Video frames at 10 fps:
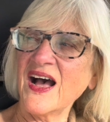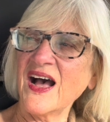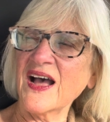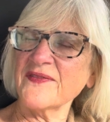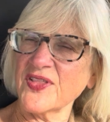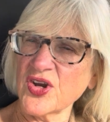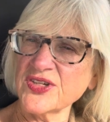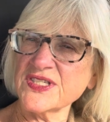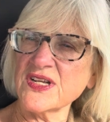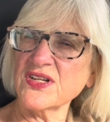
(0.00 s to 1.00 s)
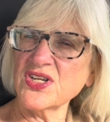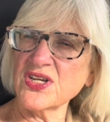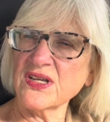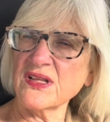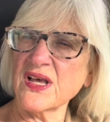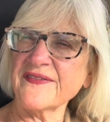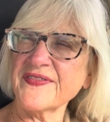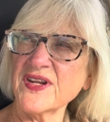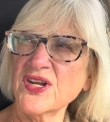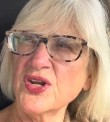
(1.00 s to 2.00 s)
I've learned how to look at life
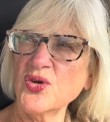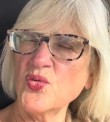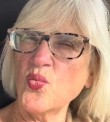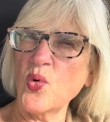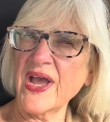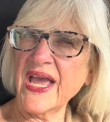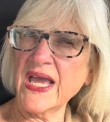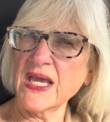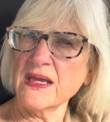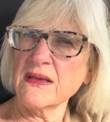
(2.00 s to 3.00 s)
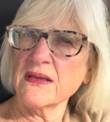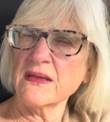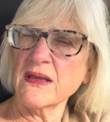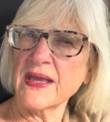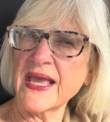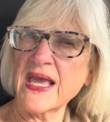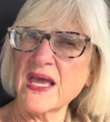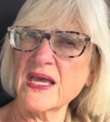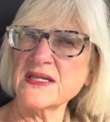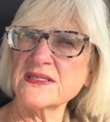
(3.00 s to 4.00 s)
in a new way
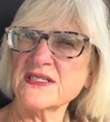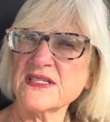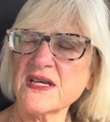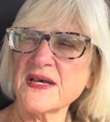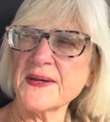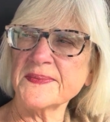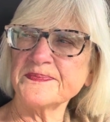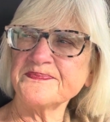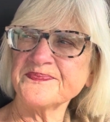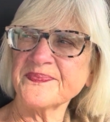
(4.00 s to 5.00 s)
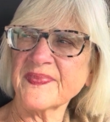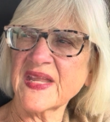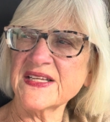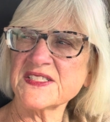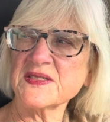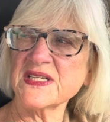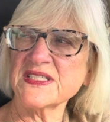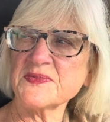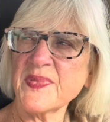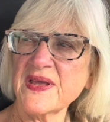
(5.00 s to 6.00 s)
and um, it's
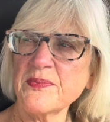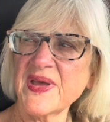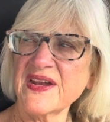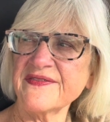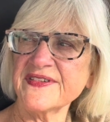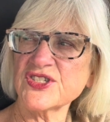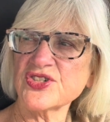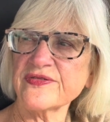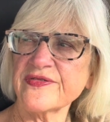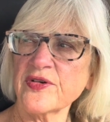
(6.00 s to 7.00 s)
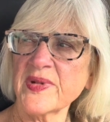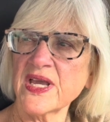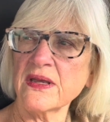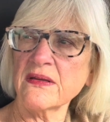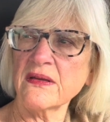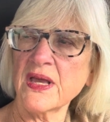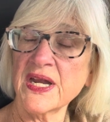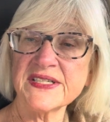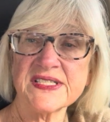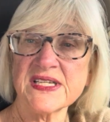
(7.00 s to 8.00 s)
it's been beneficial for me. And
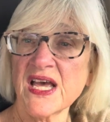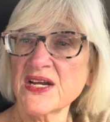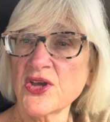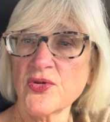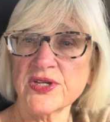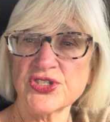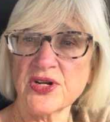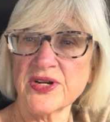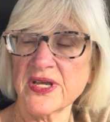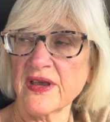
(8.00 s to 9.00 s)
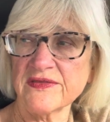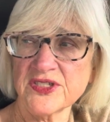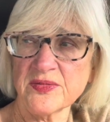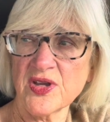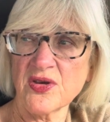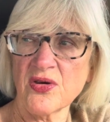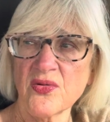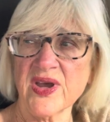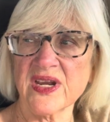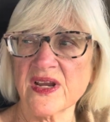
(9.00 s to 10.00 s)
it's an ongoing journey. Every time I go
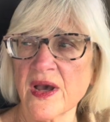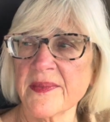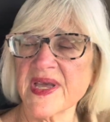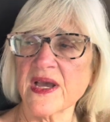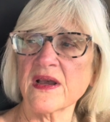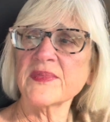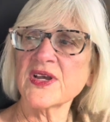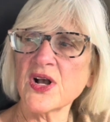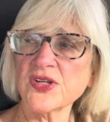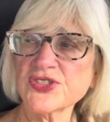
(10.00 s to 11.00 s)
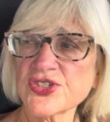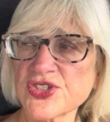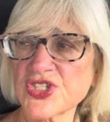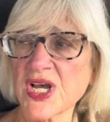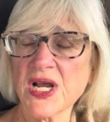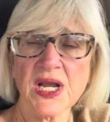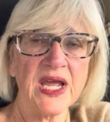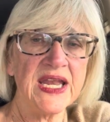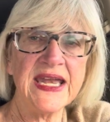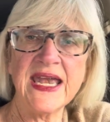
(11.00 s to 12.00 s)
away and come back, I'm in culture shock.
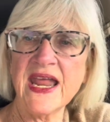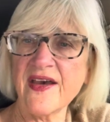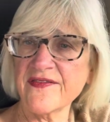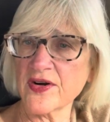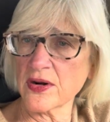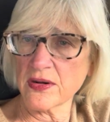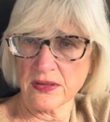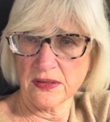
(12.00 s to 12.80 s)
Never